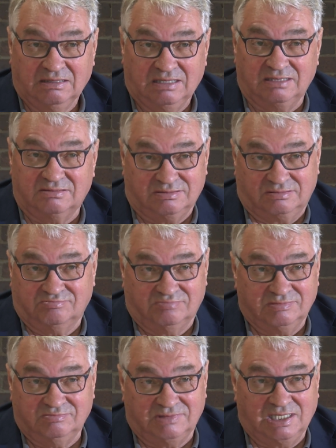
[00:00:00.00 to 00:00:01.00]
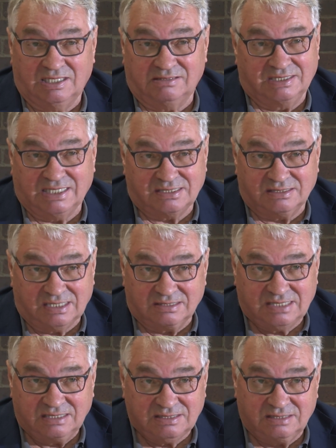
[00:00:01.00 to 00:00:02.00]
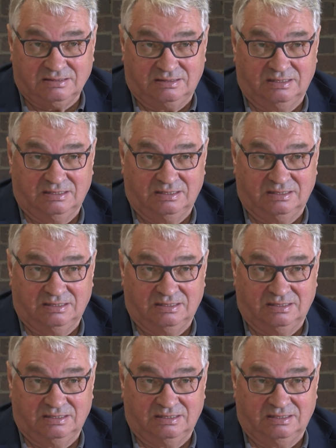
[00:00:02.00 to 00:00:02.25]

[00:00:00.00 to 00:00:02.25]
it nearly doesn't exist.